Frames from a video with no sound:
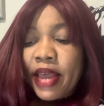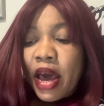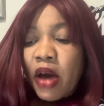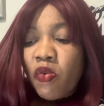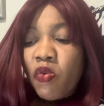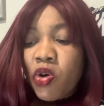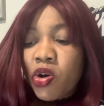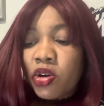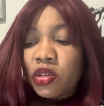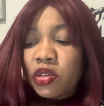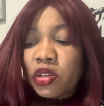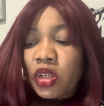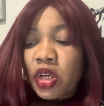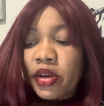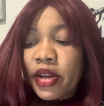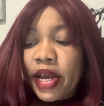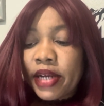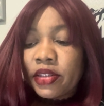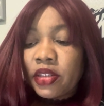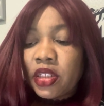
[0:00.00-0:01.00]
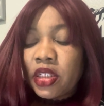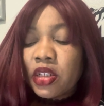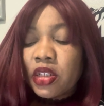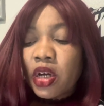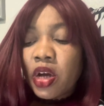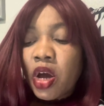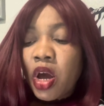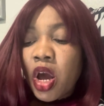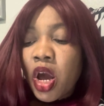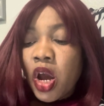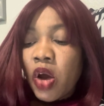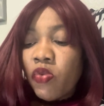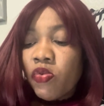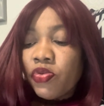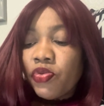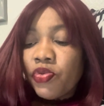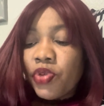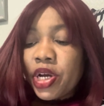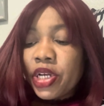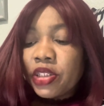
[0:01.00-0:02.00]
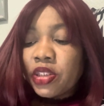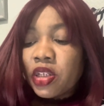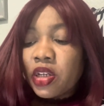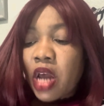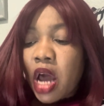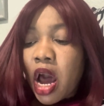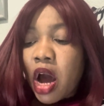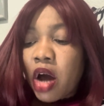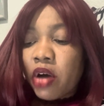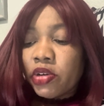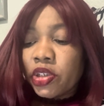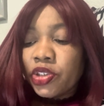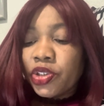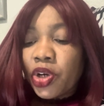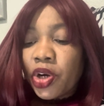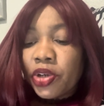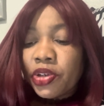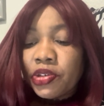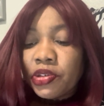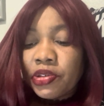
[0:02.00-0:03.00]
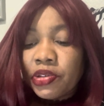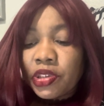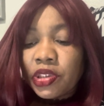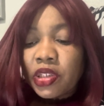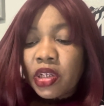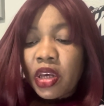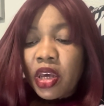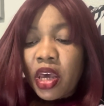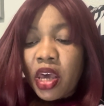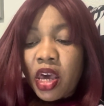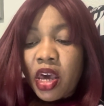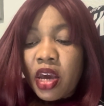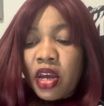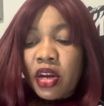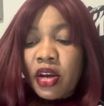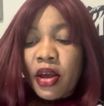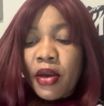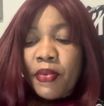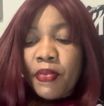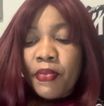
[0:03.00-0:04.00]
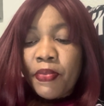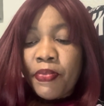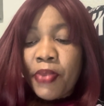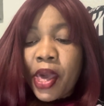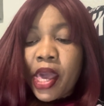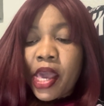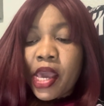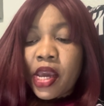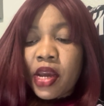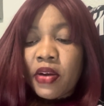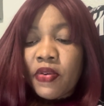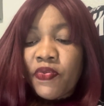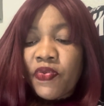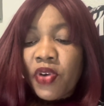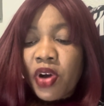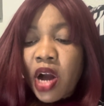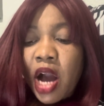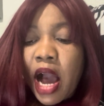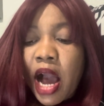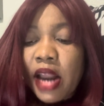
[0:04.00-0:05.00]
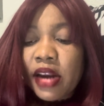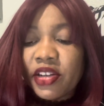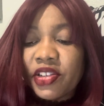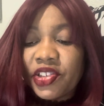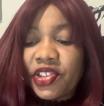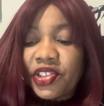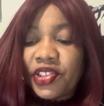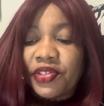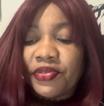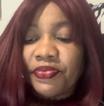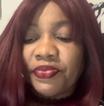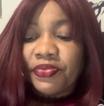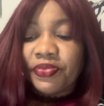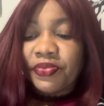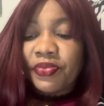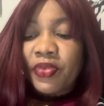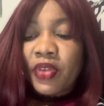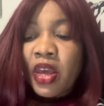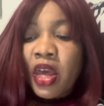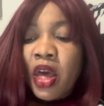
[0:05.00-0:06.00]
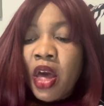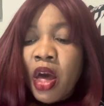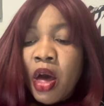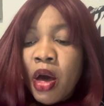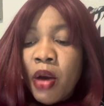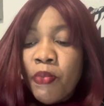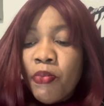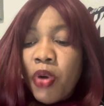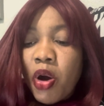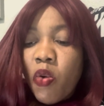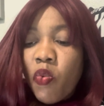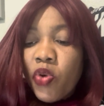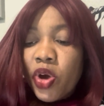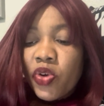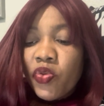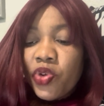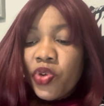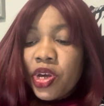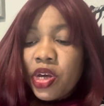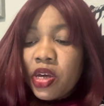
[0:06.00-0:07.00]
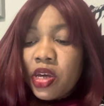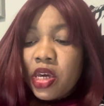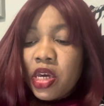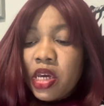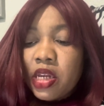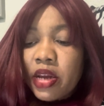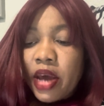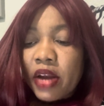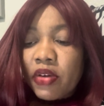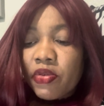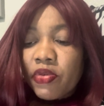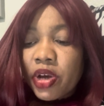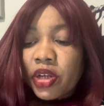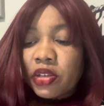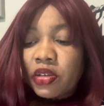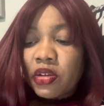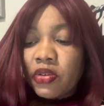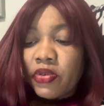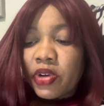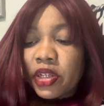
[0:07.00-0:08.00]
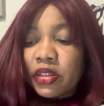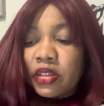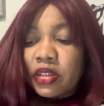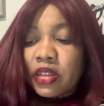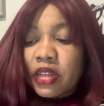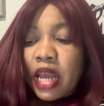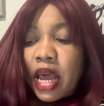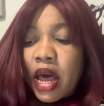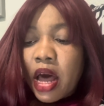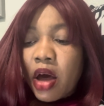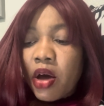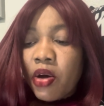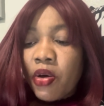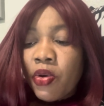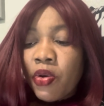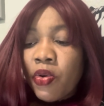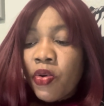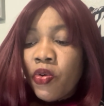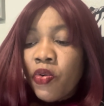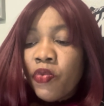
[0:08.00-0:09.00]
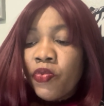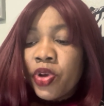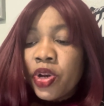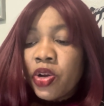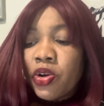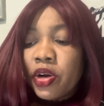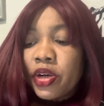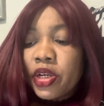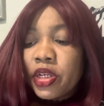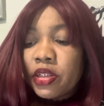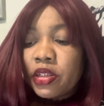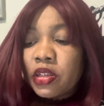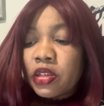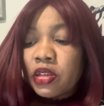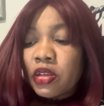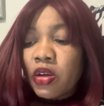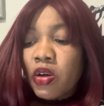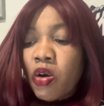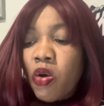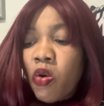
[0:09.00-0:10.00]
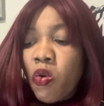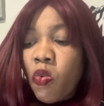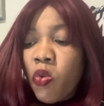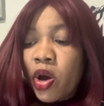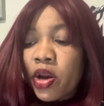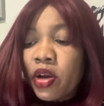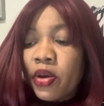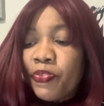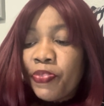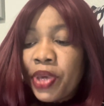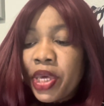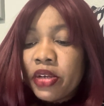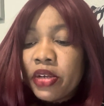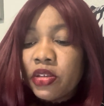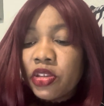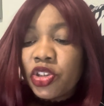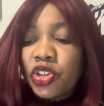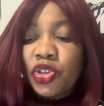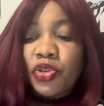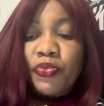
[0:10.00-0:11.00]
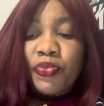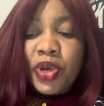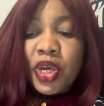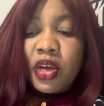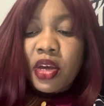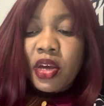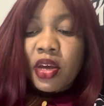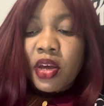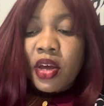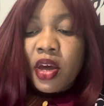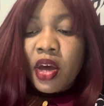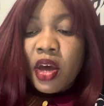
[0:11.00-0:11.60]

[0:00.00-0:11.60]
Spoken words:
was connected with raising our daughters and paying for college. But when we eat at restaurants now, we notice what appears to be